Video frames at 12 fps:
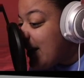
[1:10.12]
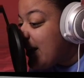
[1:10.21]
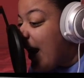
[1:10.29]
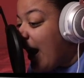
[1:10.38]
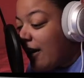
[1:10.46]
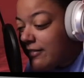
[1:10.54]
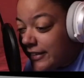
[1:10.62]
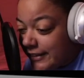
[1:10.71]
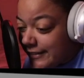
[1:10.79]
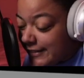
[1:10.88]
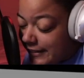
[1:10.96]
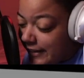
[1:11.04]

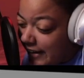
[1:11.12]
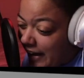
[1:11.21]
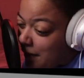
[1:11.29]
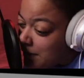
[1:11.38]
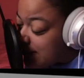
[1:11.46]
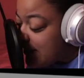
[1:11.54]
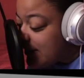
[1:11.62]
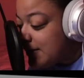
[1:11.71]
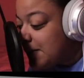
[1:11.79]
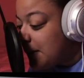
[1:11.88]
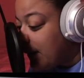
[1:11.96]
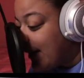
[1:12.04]
obviously, I was gonna
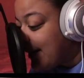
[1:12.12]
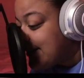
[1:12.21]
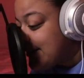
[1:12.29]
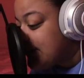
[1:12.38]
do Crisis